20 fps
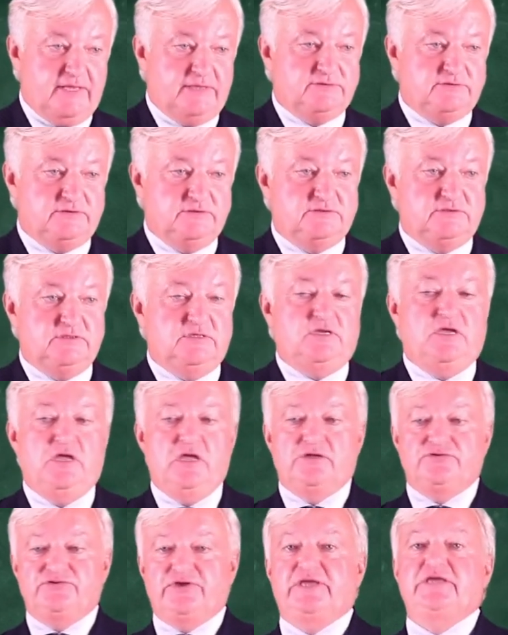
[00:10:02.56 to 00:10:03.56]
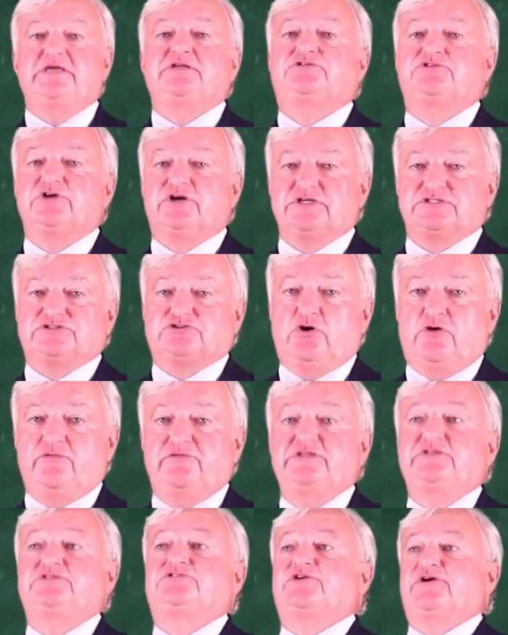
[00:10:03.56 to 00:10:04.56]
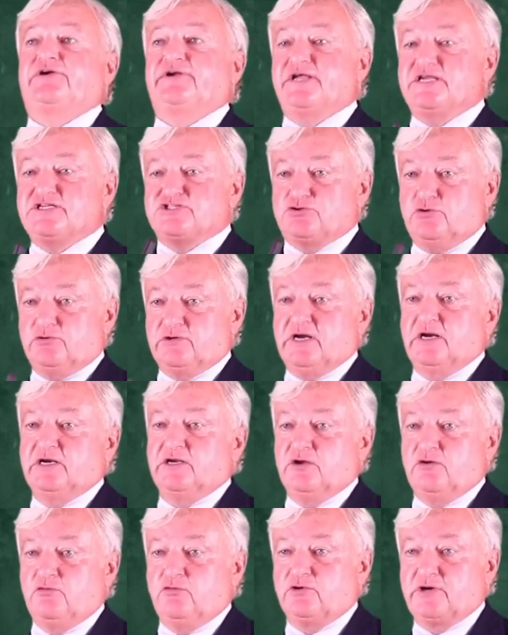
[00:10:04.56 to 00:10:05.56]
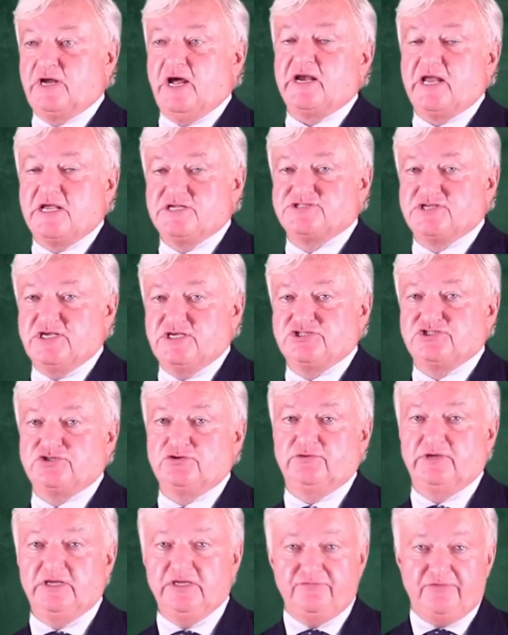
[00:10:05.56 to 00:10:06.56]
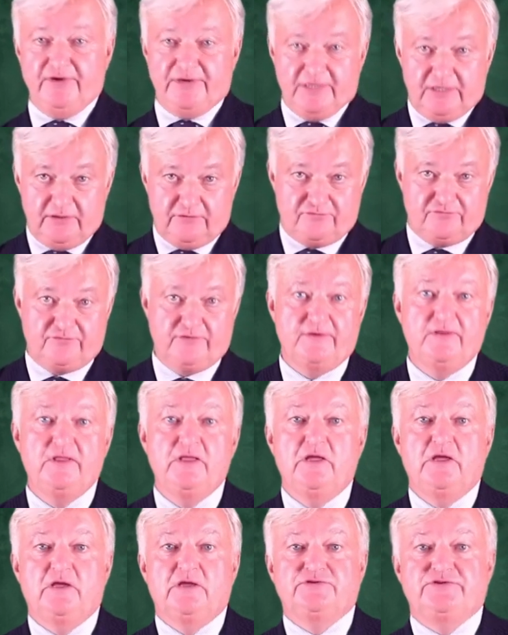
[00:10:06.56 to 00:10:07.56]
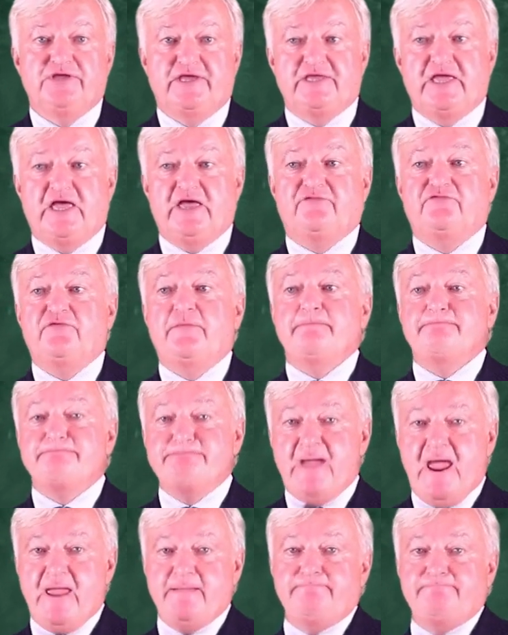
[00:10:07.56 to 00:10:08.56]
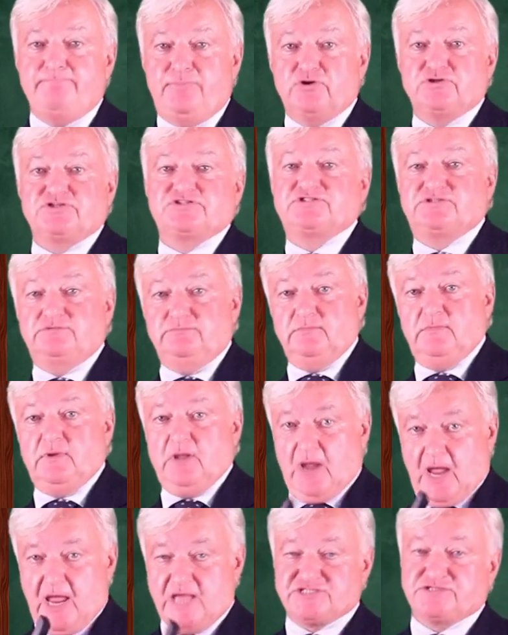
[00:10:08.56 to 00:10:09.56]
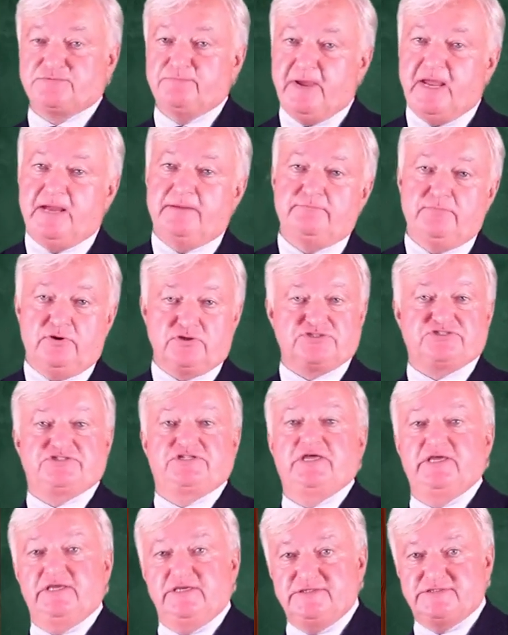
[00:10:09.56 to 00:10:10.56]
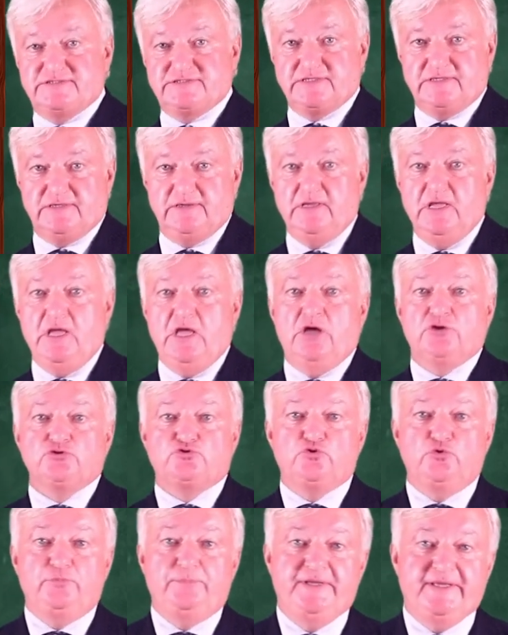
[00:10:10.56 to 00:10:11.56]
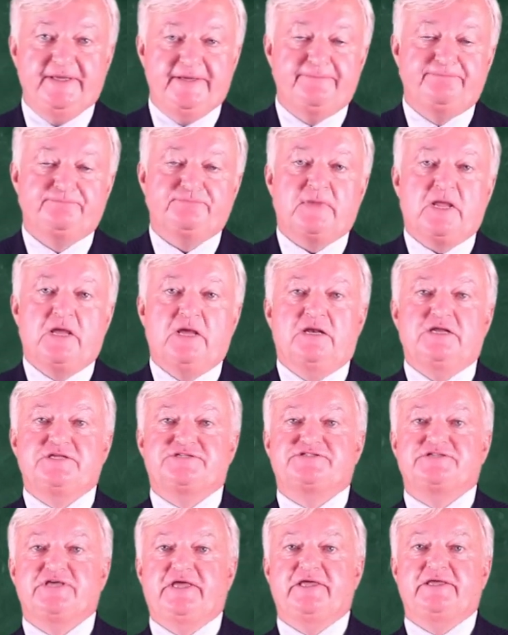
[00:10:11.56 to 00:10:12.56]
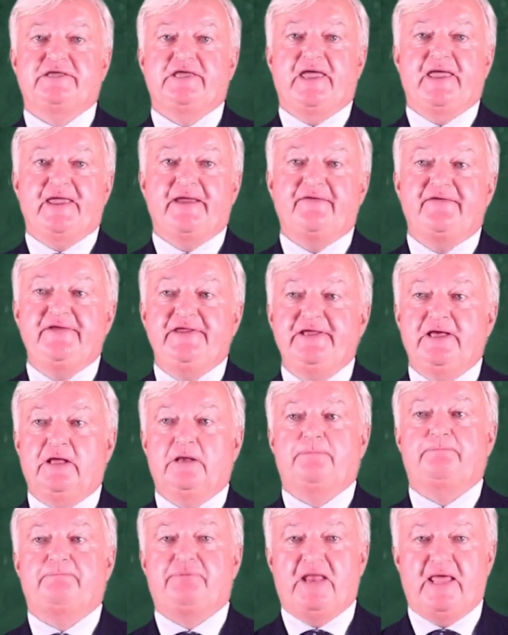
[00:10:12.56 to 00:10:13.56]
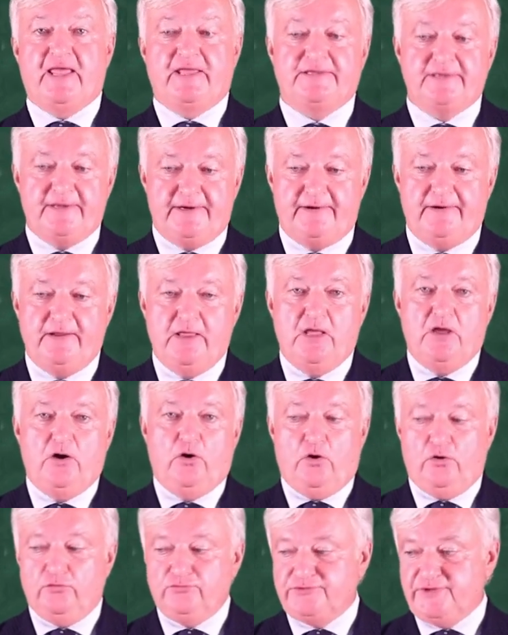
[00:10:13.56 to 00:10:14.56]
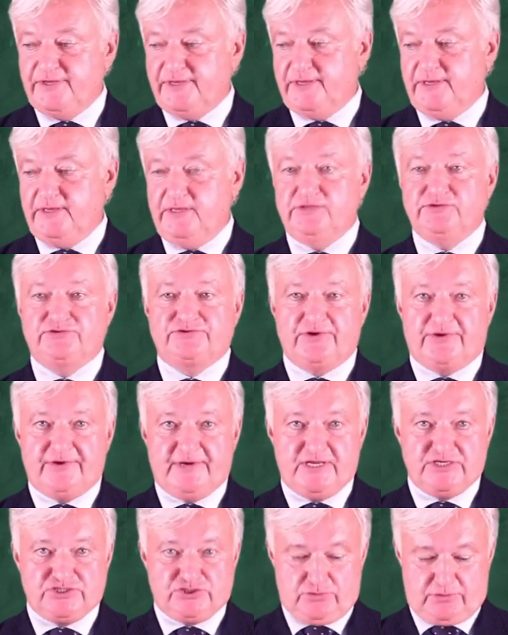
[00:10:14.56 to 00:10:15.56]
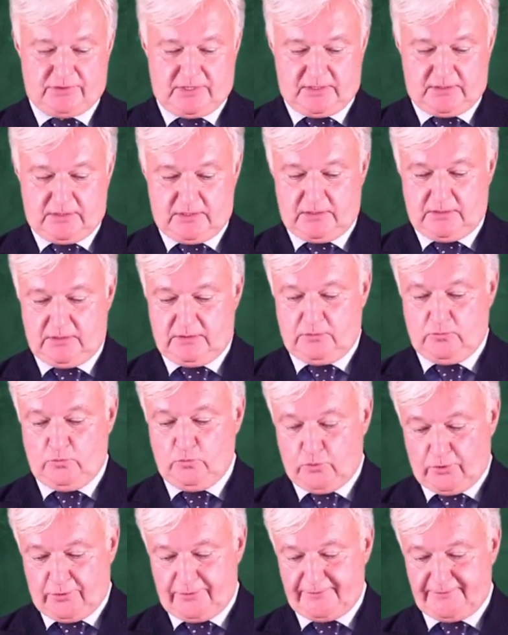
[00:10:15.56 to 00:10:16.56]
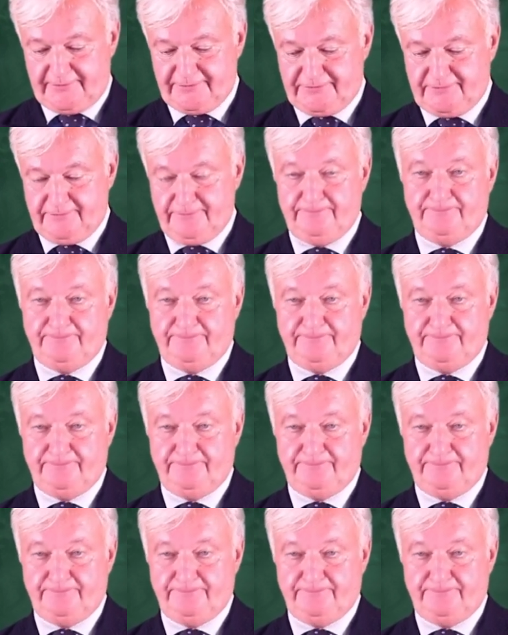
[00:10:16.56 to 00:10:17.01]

entity, the interest of international organization, even if they have members as member states, to be let's say, a real player on the international world.